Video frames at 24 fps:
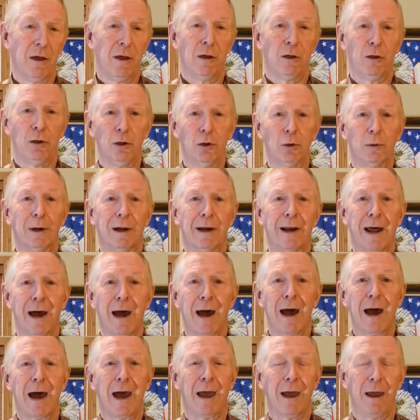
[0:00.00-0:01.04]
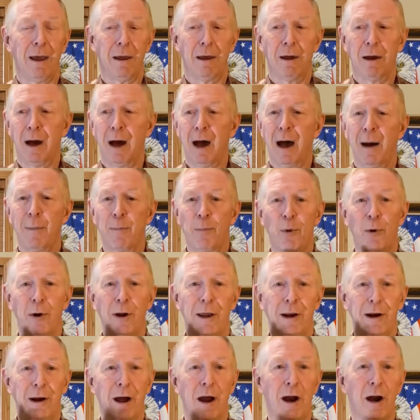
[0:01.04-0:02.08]
You and I
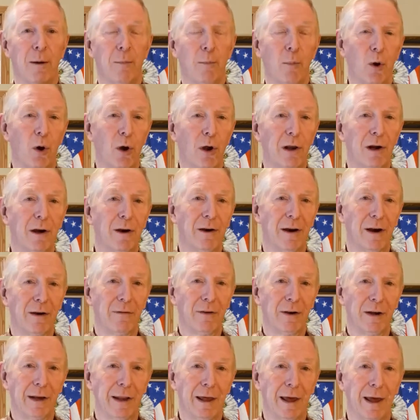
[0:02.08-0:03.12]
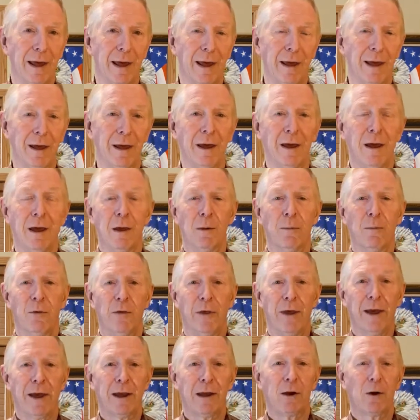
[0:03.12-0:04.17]
operate our boiler every day.
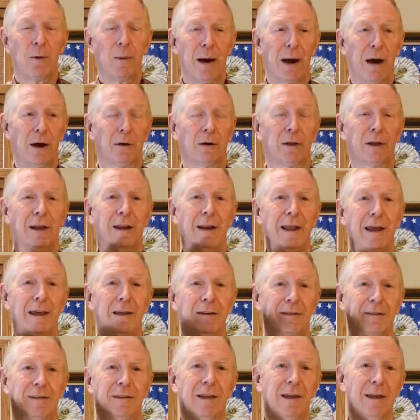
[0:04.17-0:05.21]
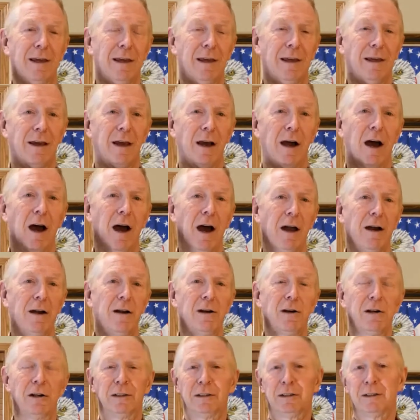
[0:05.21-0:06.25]
They go out and they see
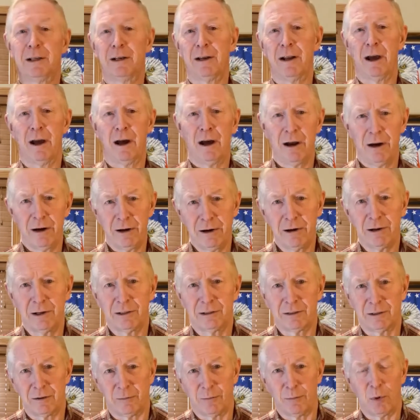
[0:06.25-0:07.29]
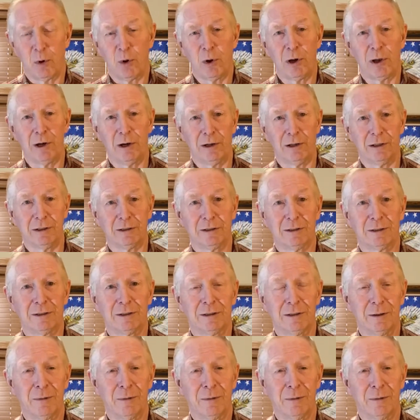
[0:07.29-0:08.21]
hundreds and hundreds of boilers